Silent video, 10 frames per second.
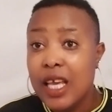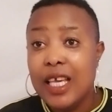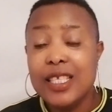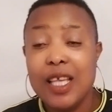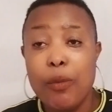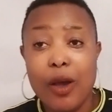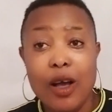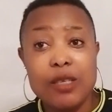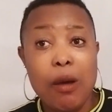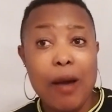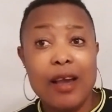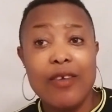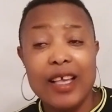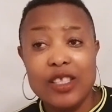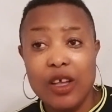Is it because Mama
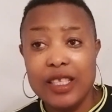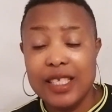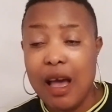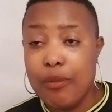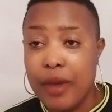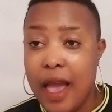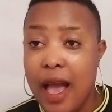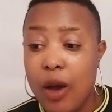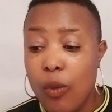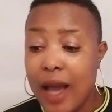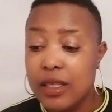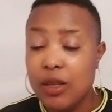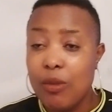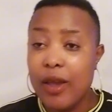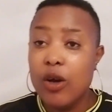Grace don't disappear? Why
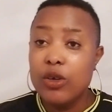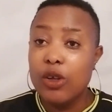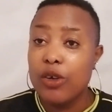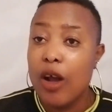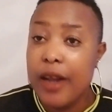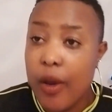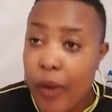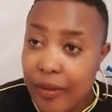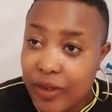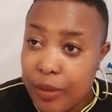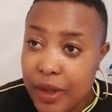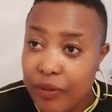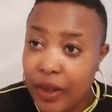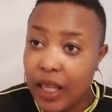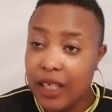did Mayoguno run away from the
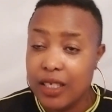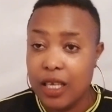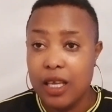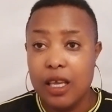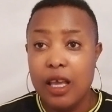village?